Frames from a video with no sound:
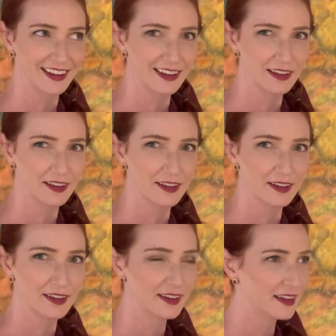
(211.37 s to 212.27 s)

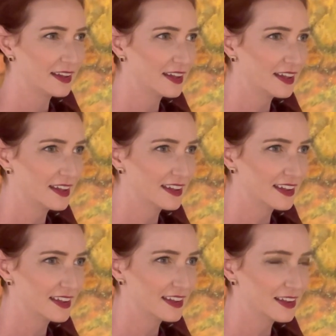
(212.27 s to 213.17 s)

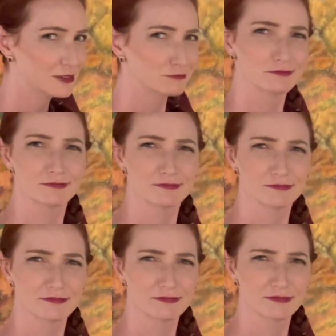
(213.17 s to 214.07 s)

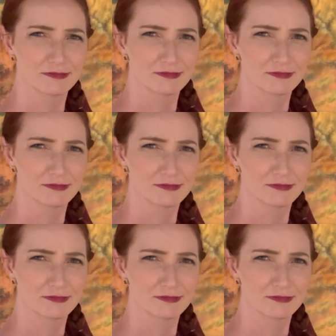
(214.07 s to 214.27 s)
[no speech]